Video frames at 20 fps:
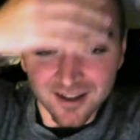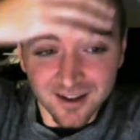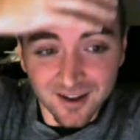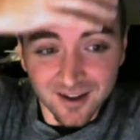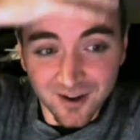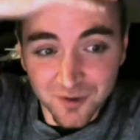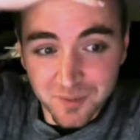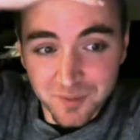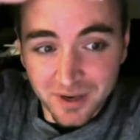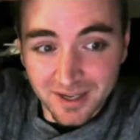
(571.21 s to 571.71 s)

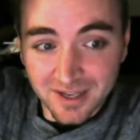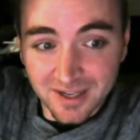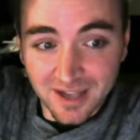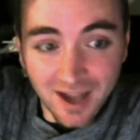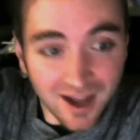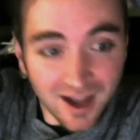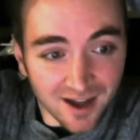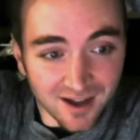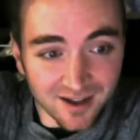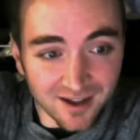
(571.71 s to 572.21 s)
Oh my
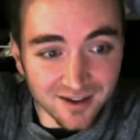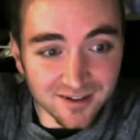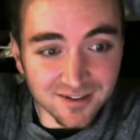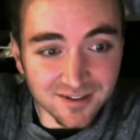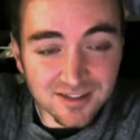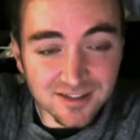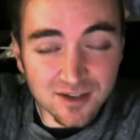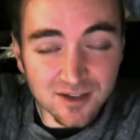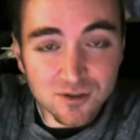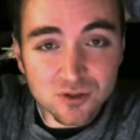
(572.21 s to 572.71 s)
god,
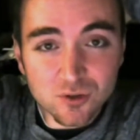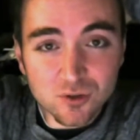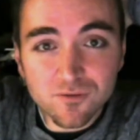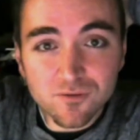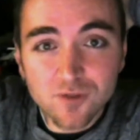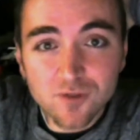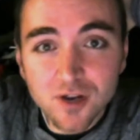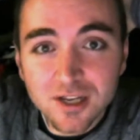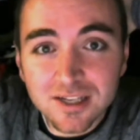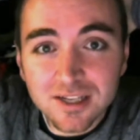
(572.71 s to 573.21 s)
because I was so
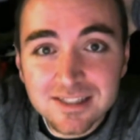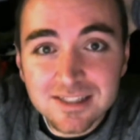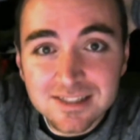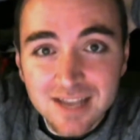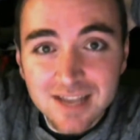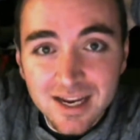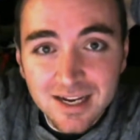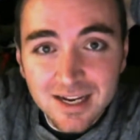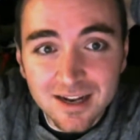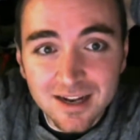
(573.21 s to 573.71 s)
fucking
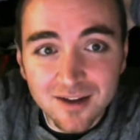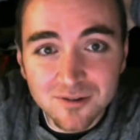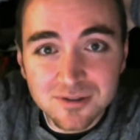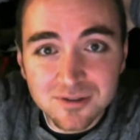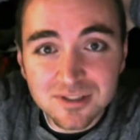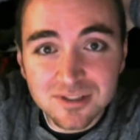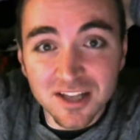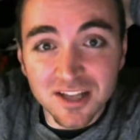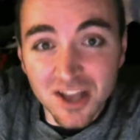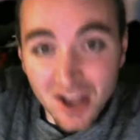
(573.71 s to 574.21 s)
excited. I was
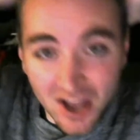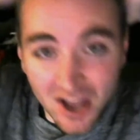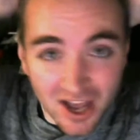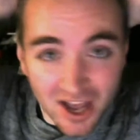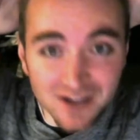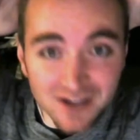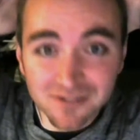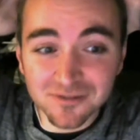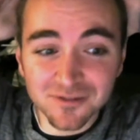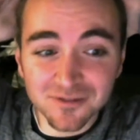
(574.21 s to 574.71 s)
gonna
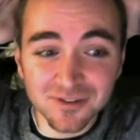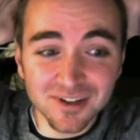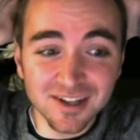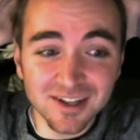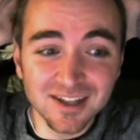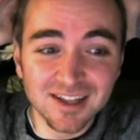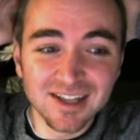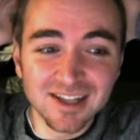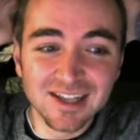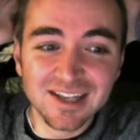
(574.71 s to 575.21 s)
have,
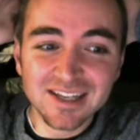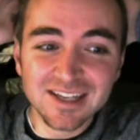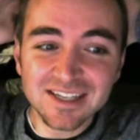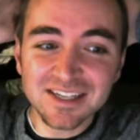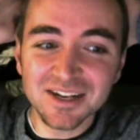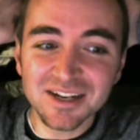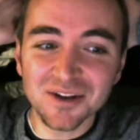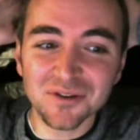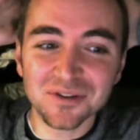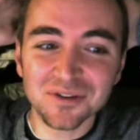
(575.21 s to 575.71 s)
you
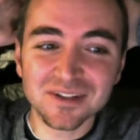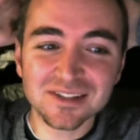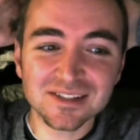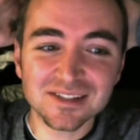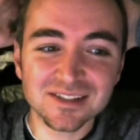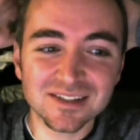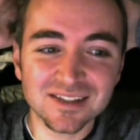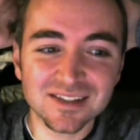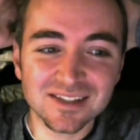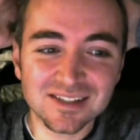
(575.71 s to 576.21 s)
know,
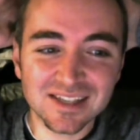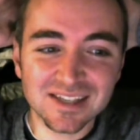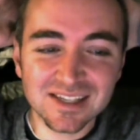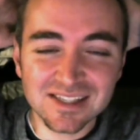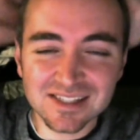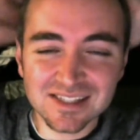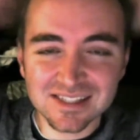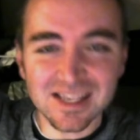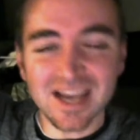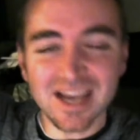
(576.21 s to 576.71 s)
this
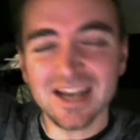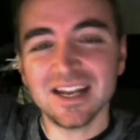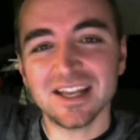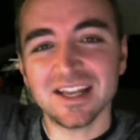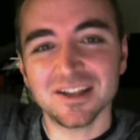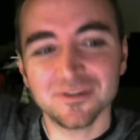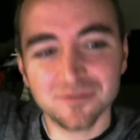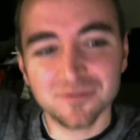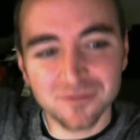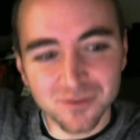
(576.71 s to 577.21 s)

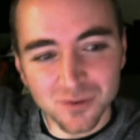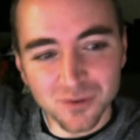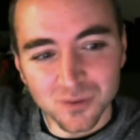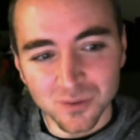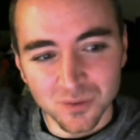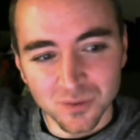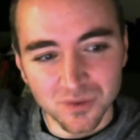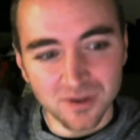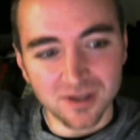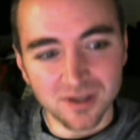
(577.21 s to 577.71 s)
exciting
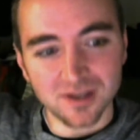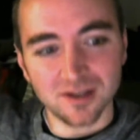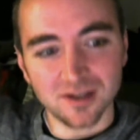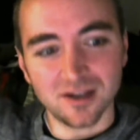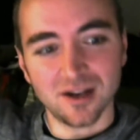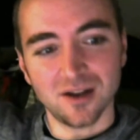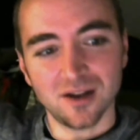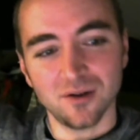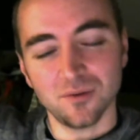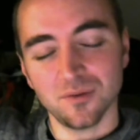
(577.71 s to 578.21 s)
food, you
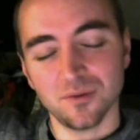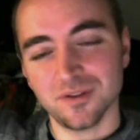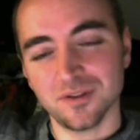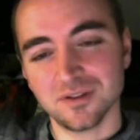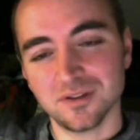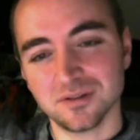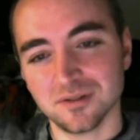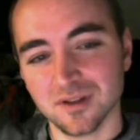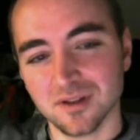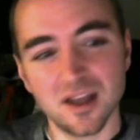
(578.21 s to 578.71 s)
know, with
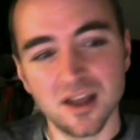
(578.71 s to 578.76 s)
this.